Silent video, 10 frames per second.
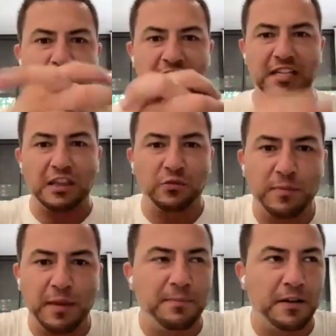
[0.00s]
put it together,
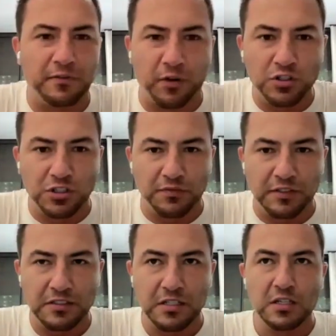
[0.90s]
and we made a better version of it.